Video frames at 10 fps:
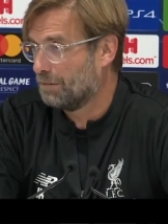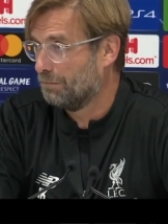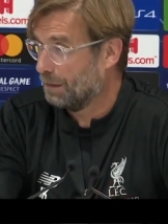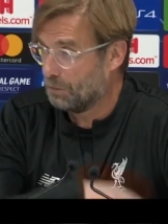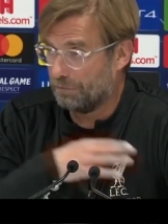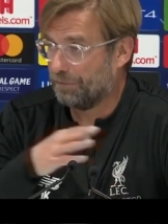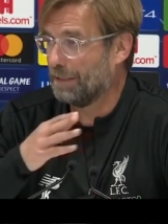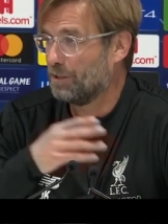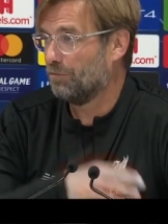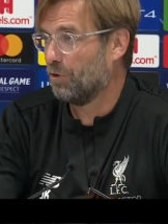very
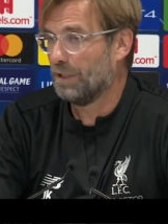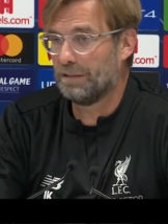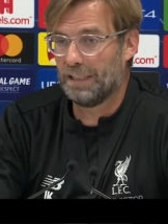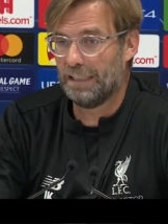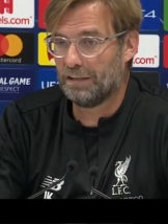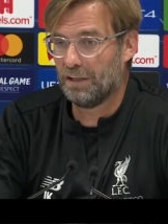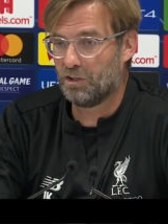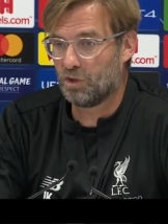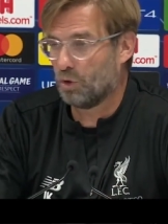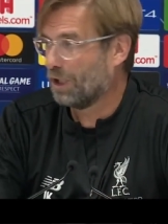offensive
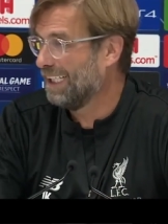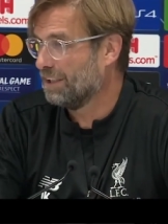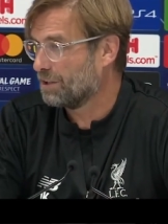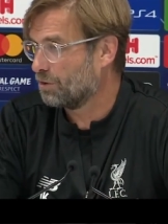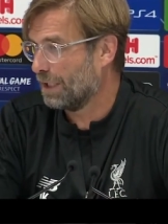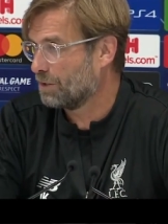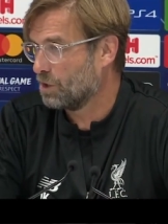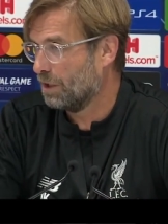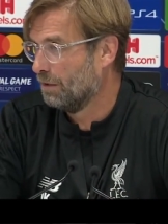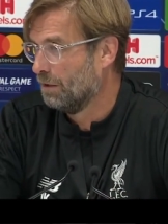orientated, so clear
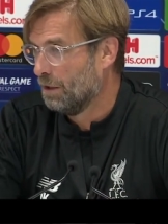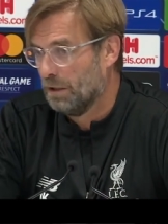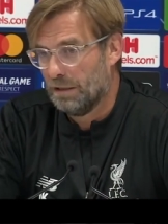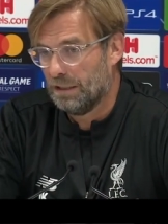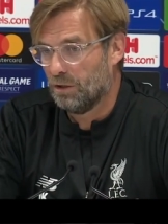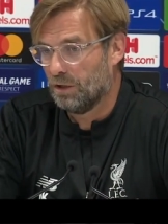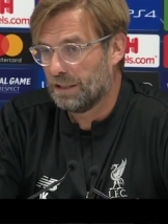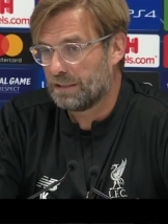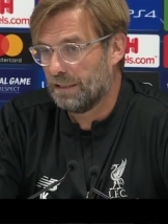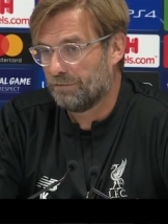structure and all
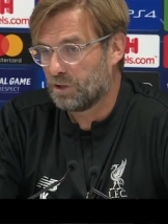that stuff.